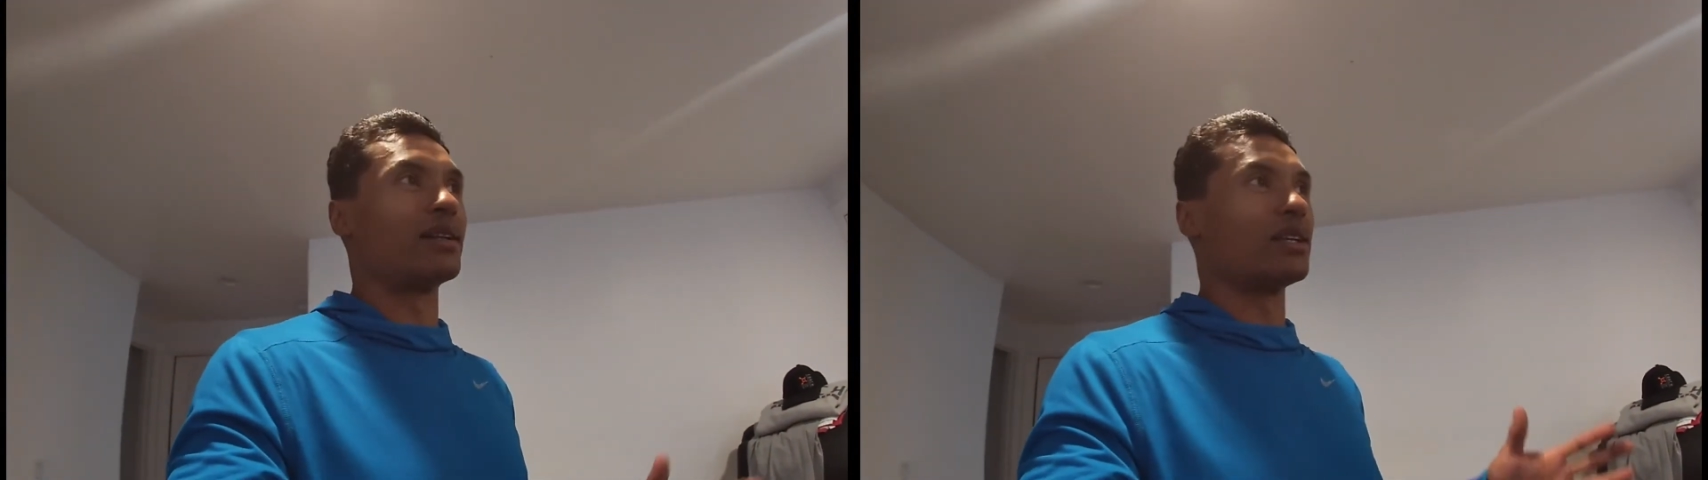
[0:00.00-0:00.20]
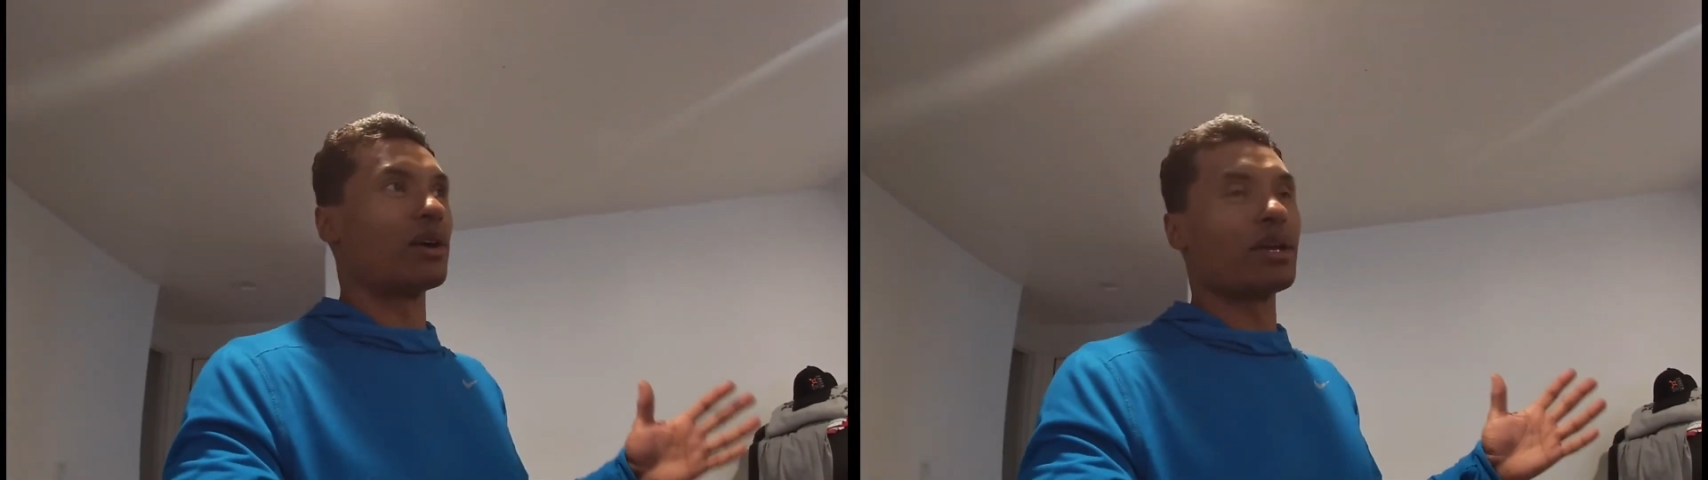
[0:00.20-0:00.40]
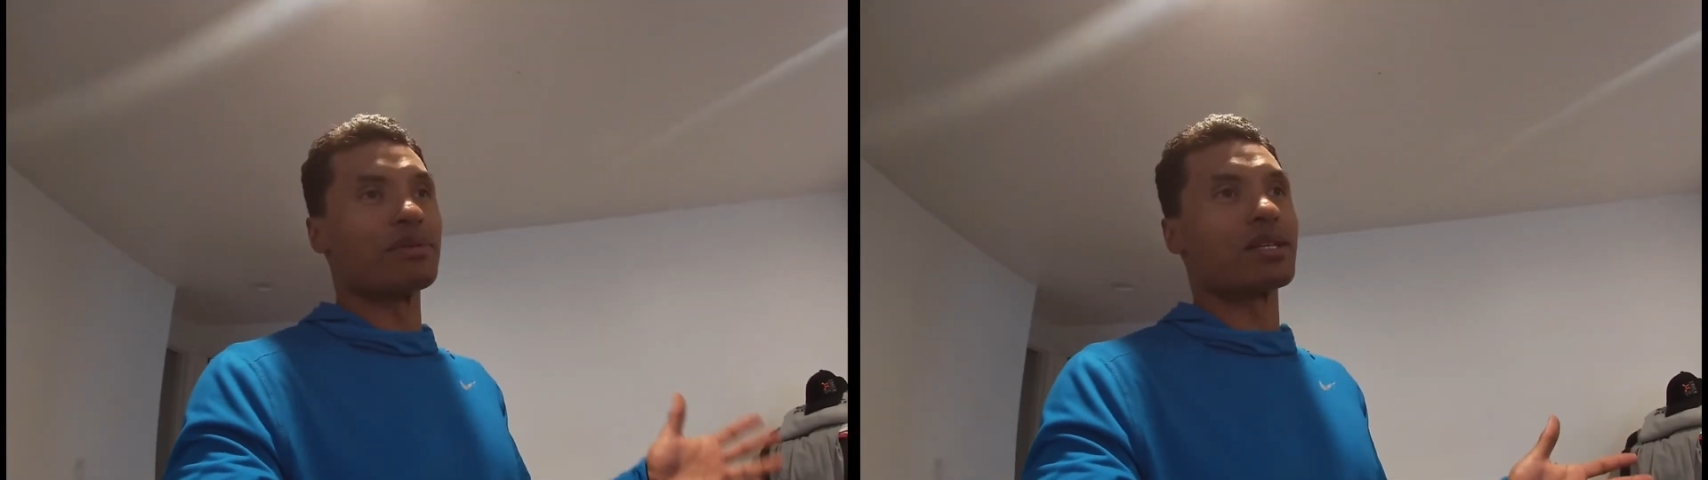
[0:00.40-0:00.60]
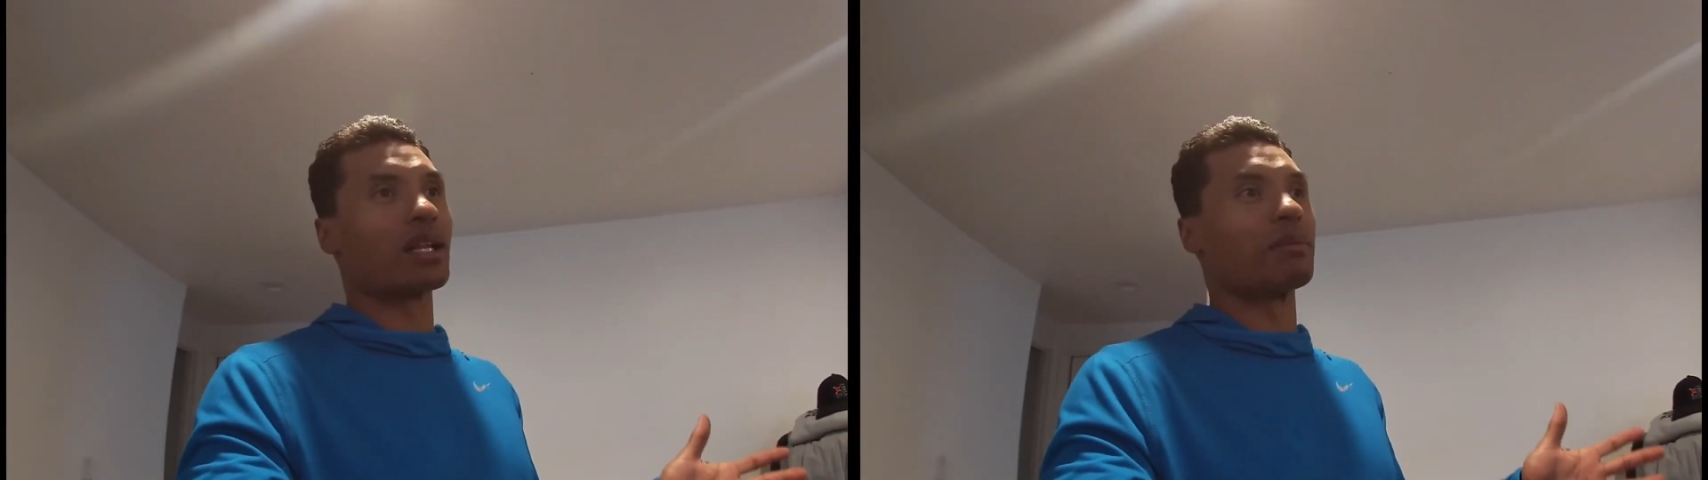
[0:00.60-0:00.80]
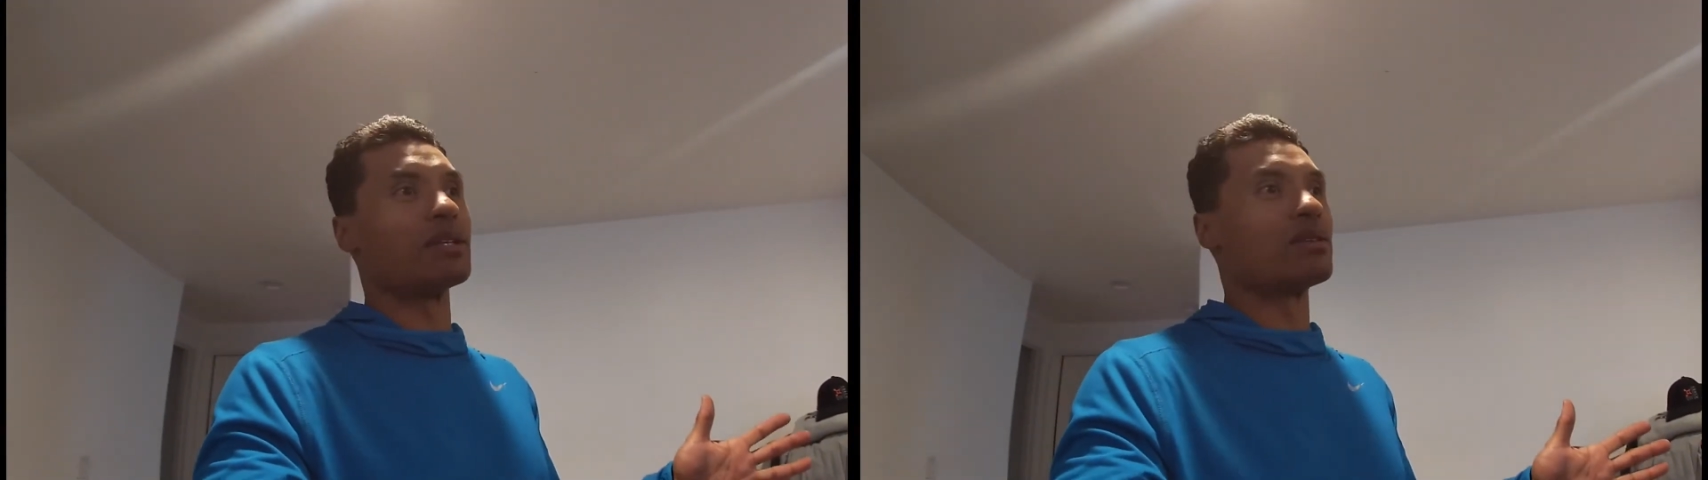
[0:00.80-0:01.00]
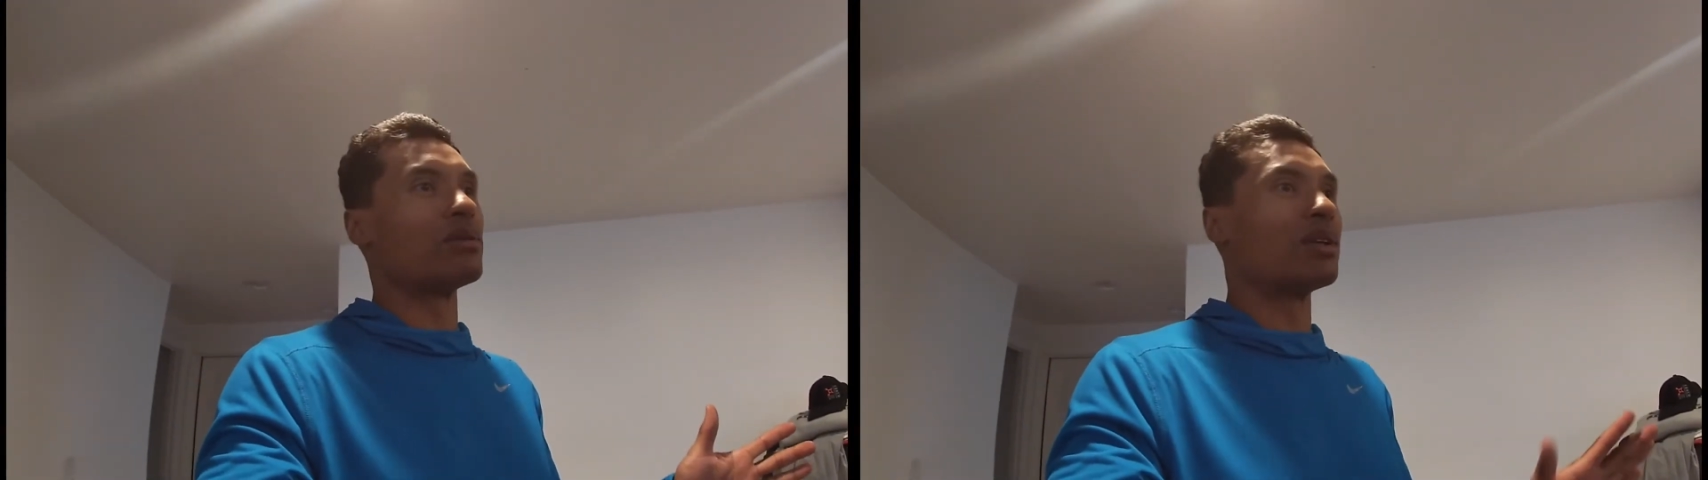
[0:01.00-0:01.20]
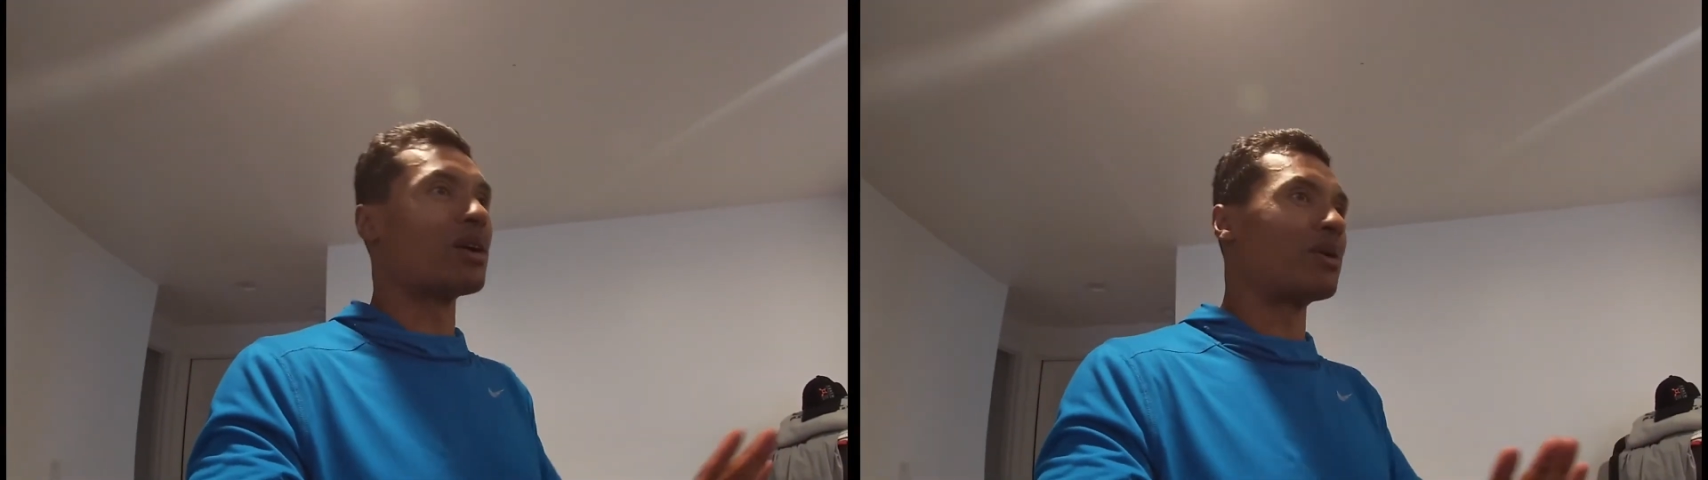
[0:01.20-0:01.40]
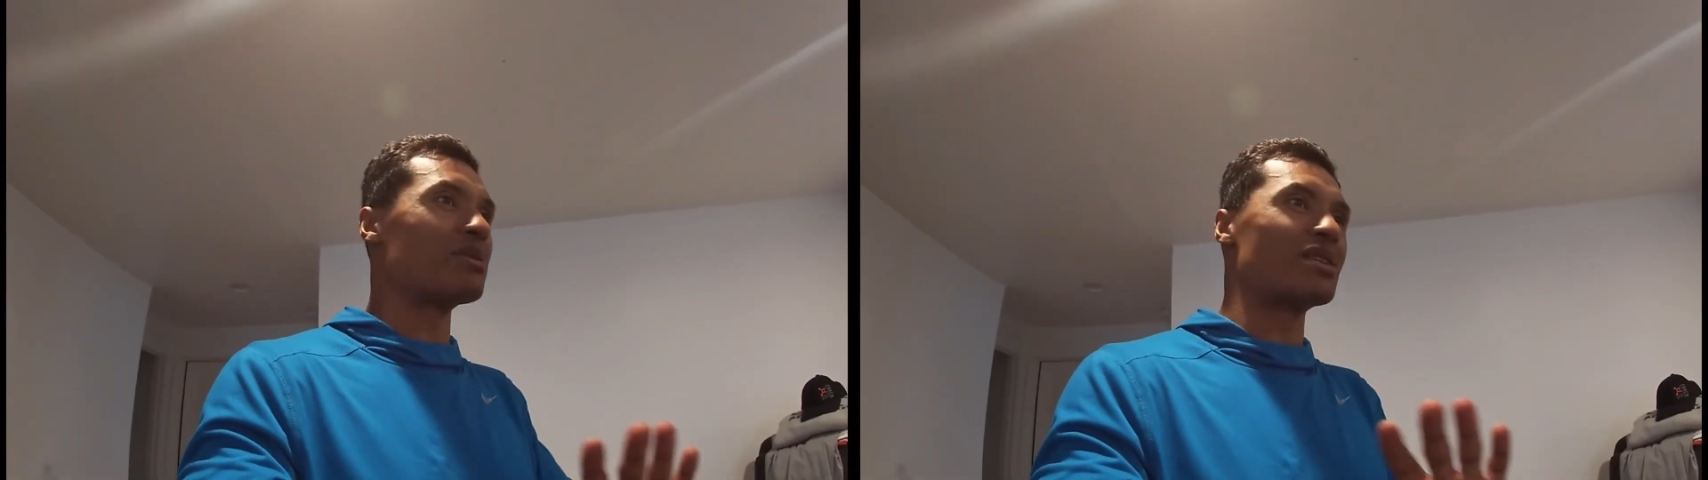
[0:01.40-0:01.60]
And, he was telling me too, he
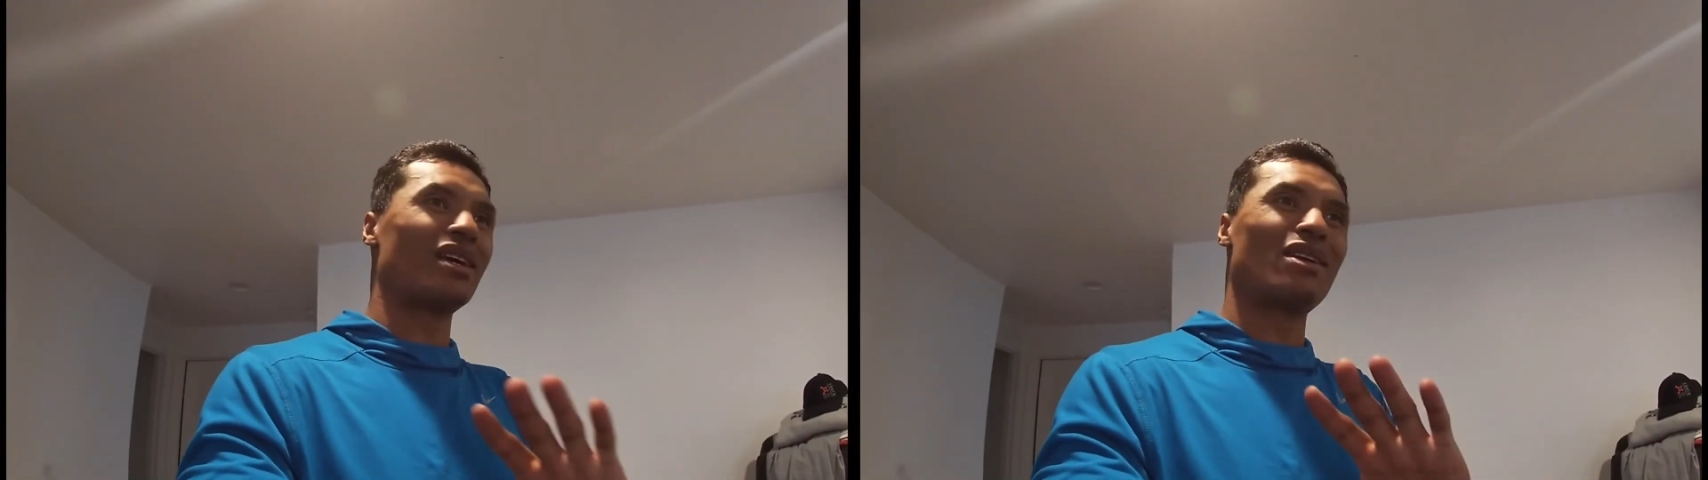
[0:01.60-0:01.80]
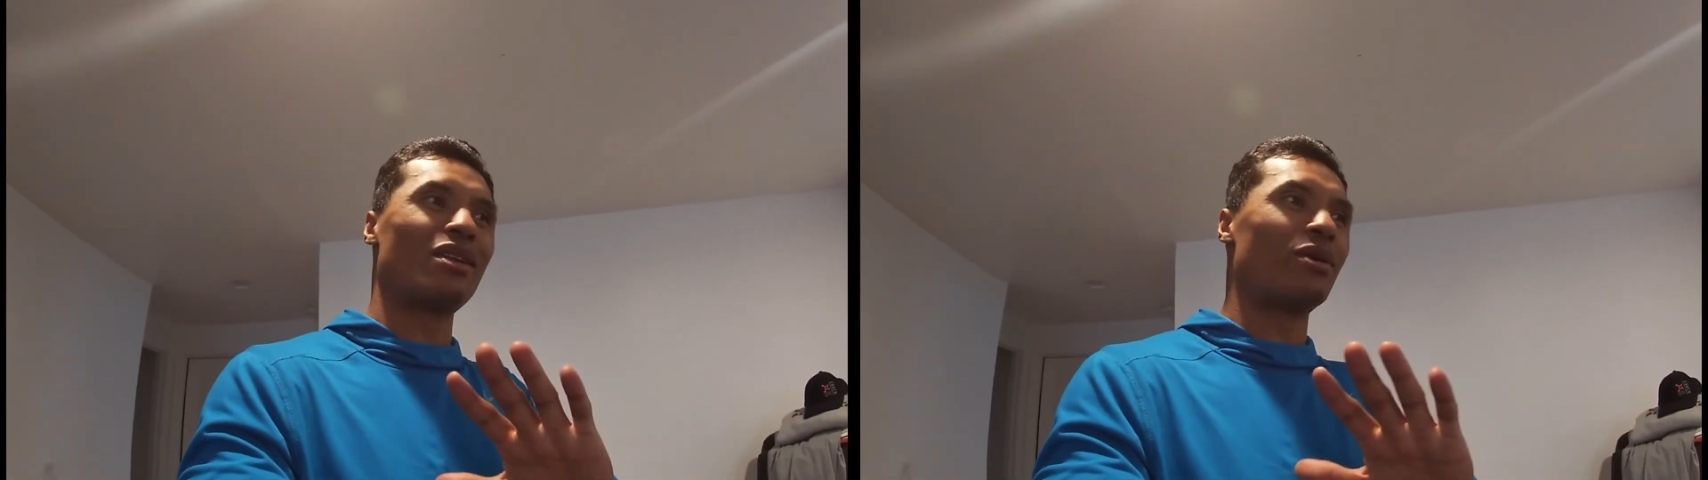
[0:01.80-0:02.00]
was like,